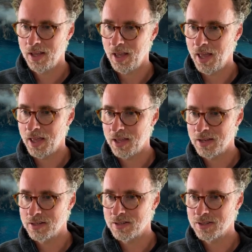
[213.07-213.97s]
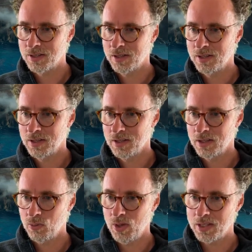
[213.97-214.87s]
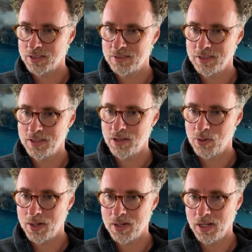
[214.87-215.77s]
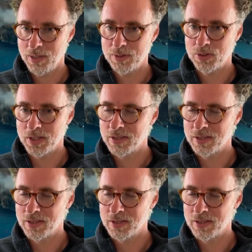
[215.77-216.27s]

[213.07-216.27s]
and we actually see coherent imagery.